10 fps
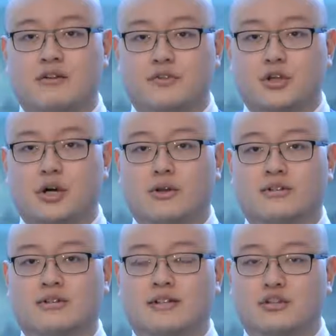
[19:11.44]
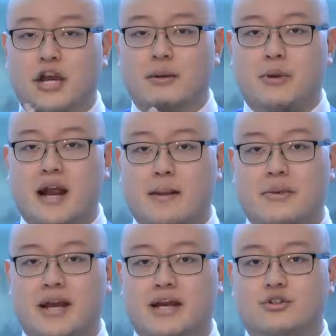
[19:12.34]
If you notice on the Jay Abraham
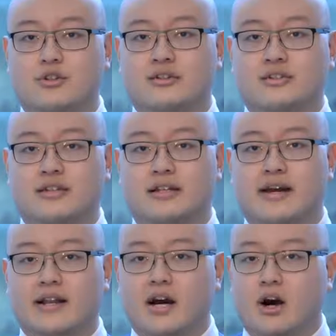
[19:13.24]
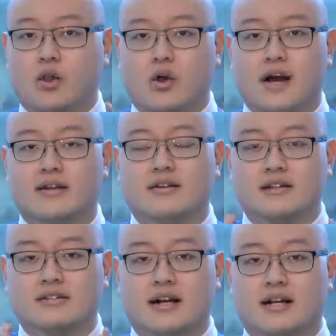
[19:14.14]
page, you can see that a lot of the
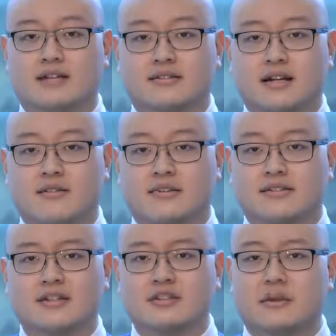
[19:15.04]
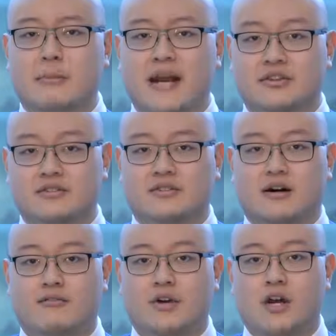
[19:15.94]
deciding stuff is not just the page
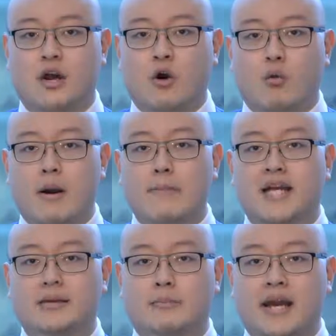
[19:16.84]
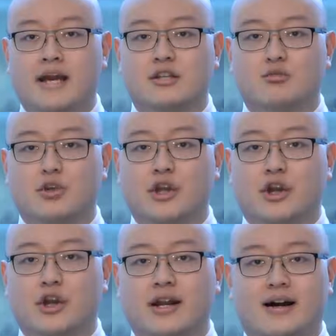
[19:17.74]
itself. What made the page really
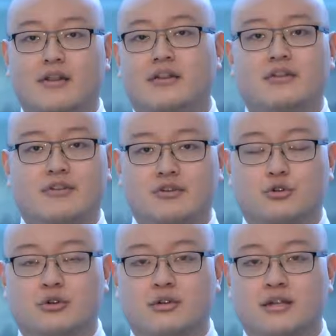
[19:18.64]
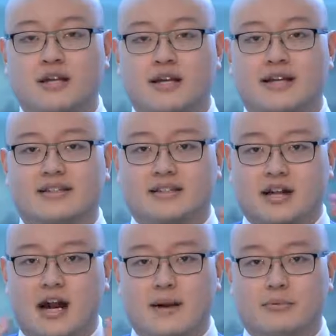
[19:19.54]
good other than the visual is the
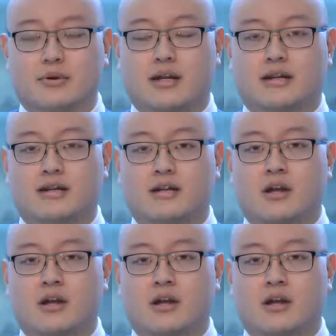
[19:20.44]
copywriting.